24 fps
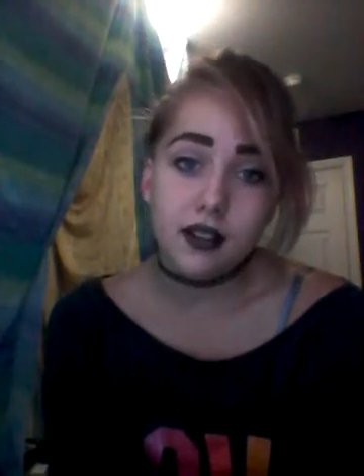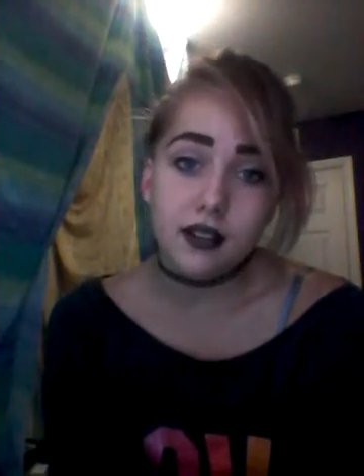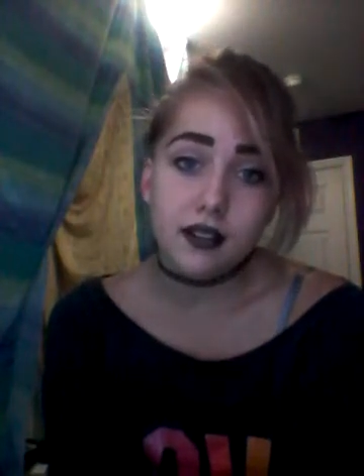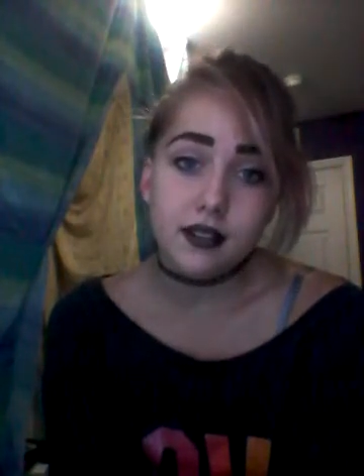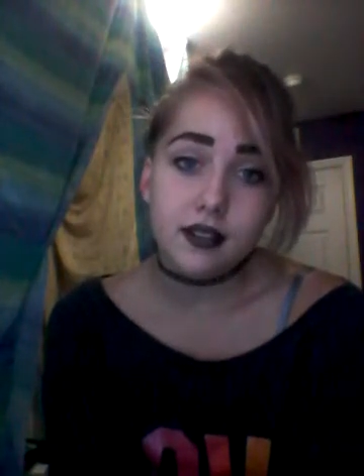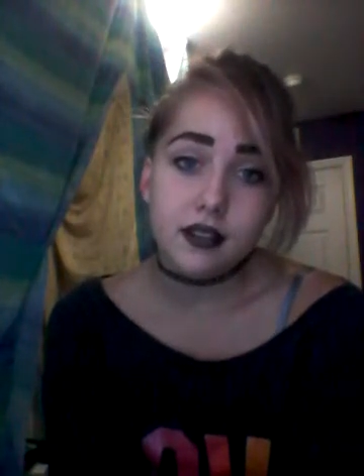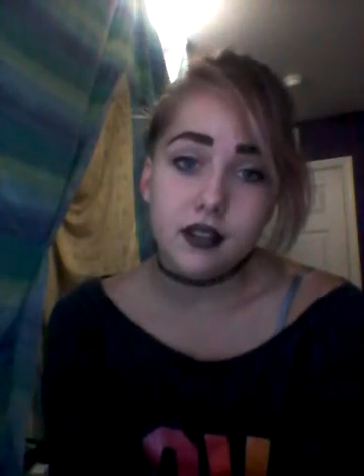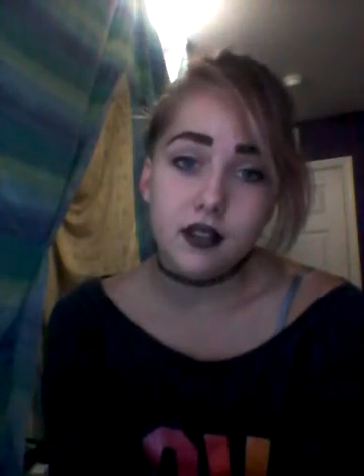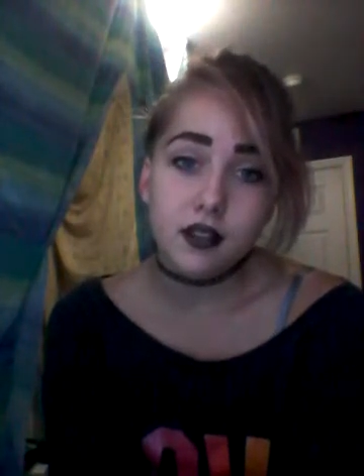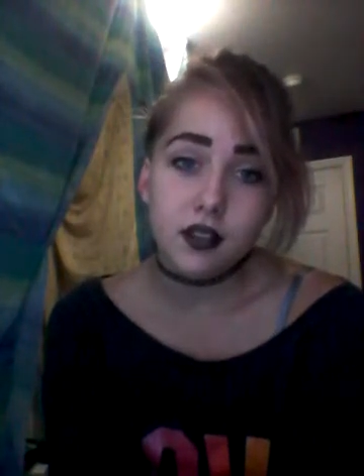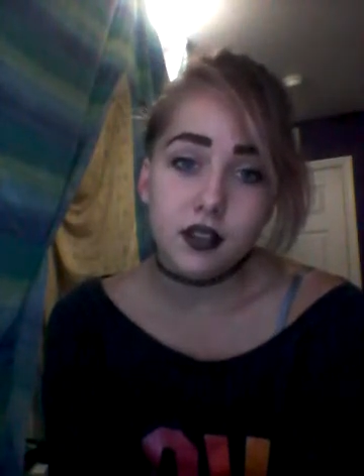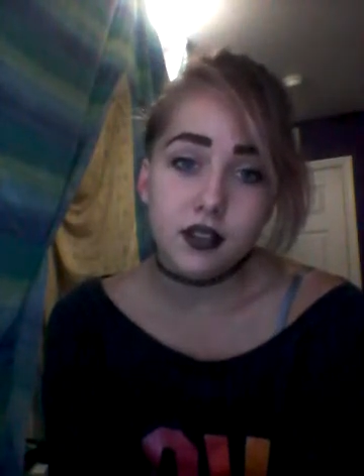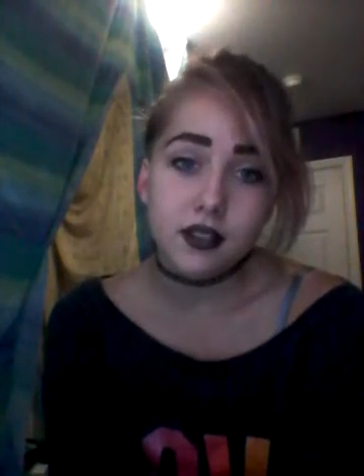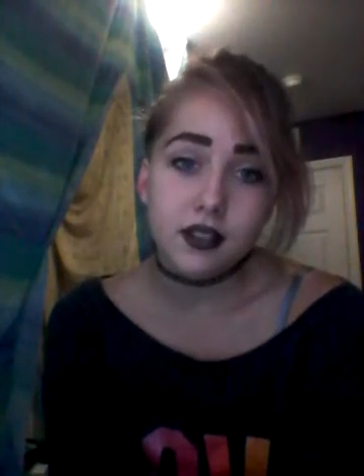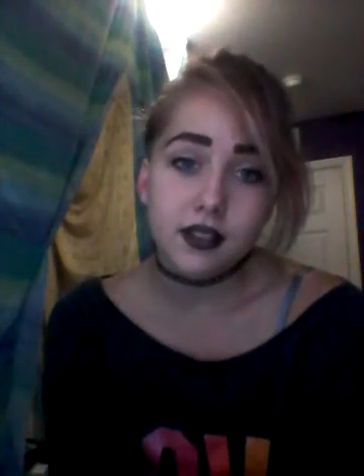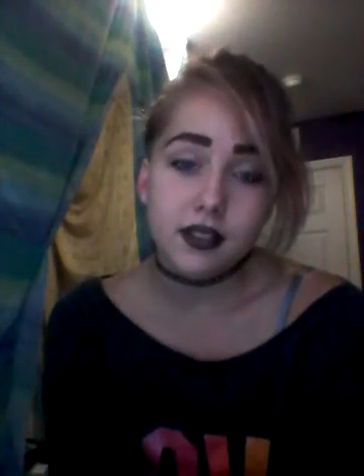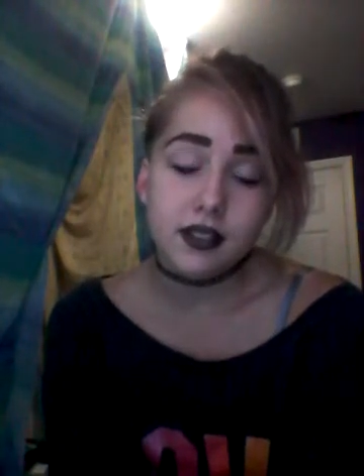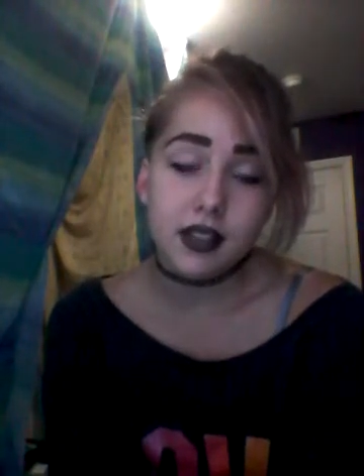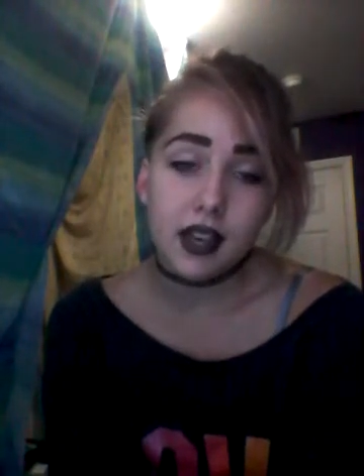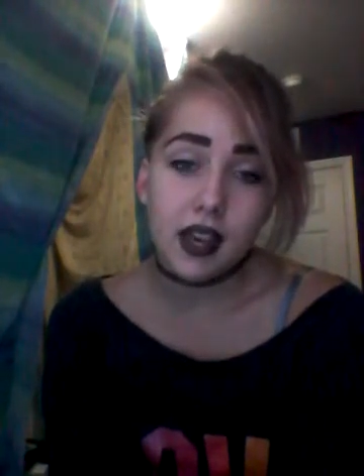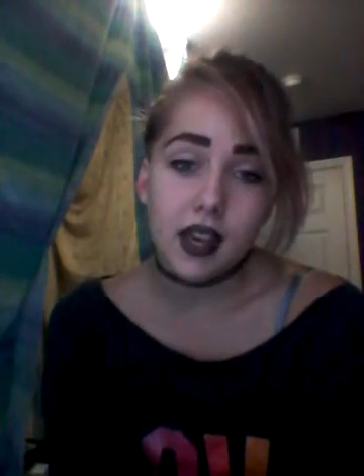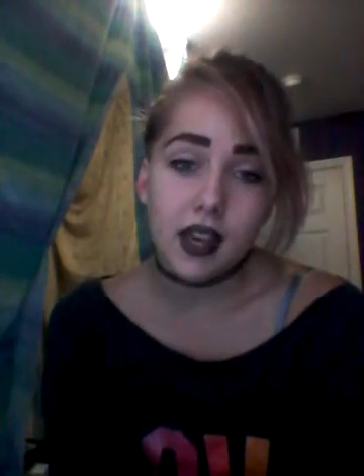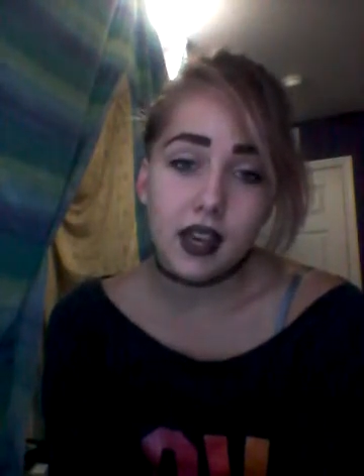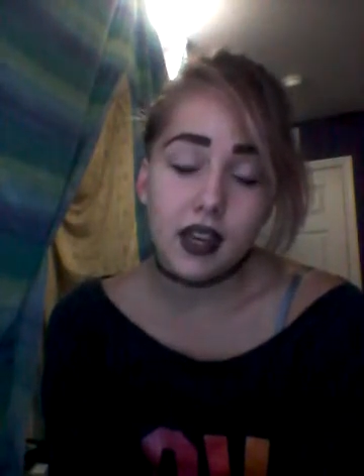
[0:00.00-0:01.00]
because
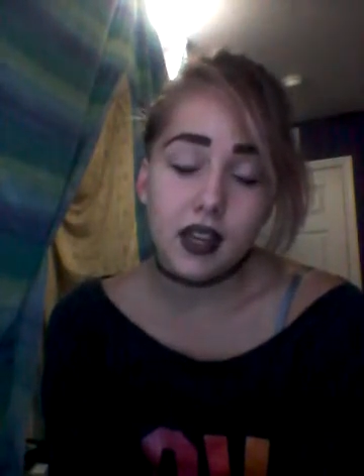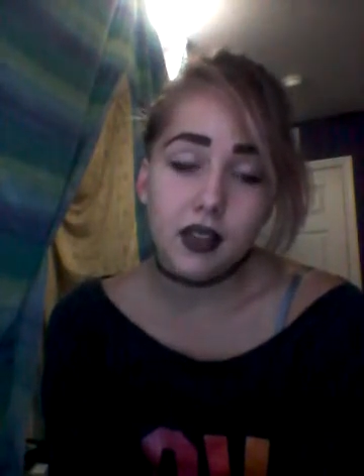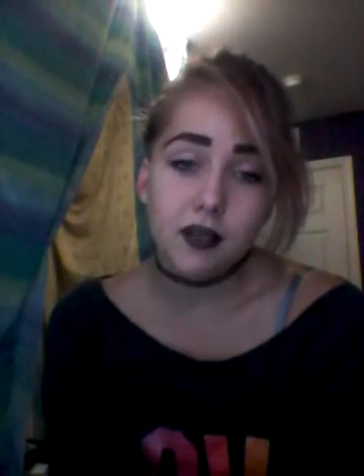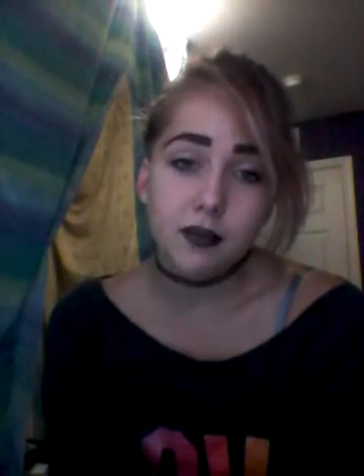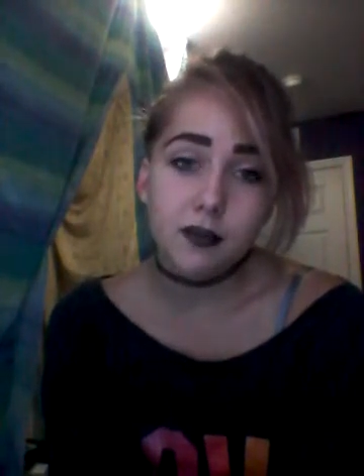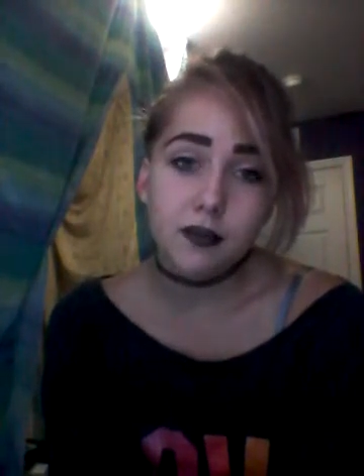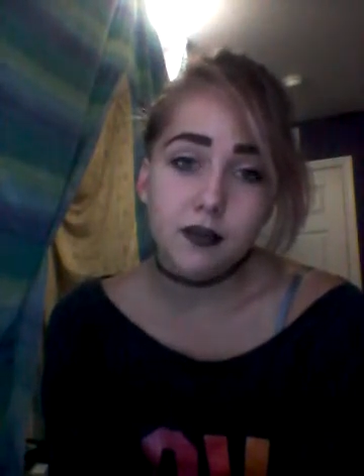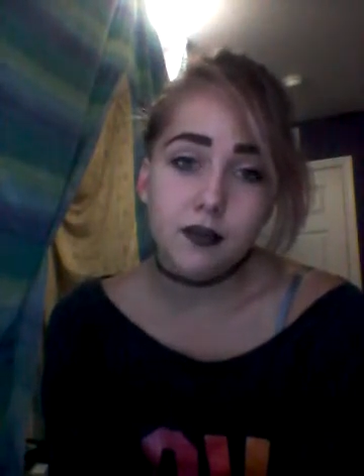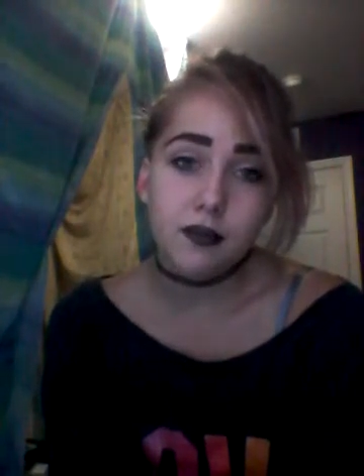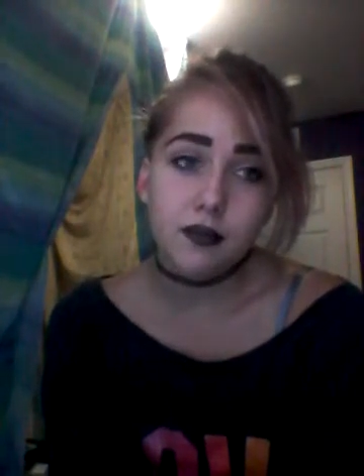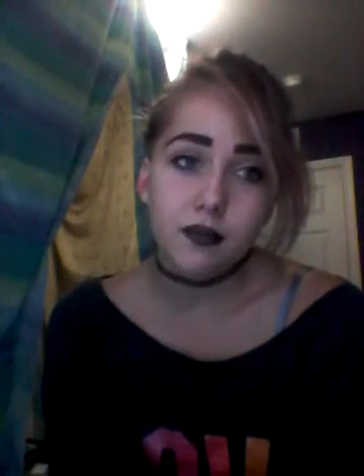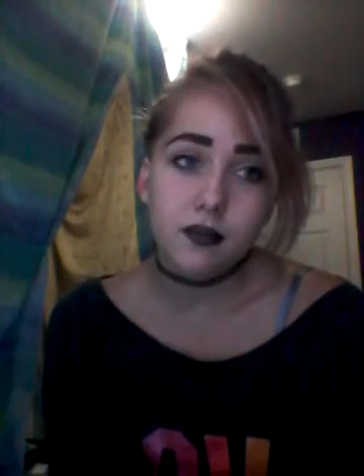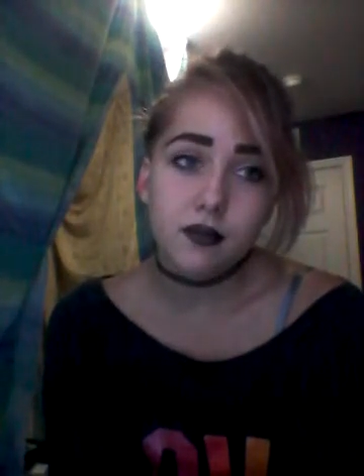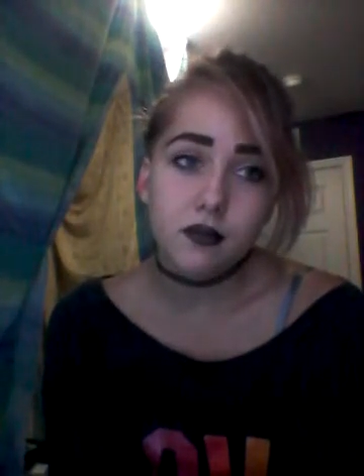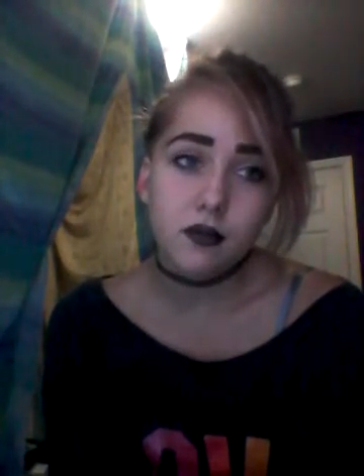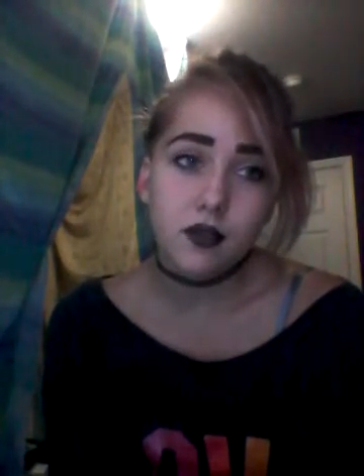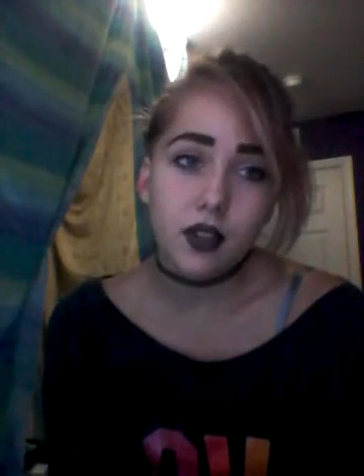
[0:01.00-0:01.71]
nurses came,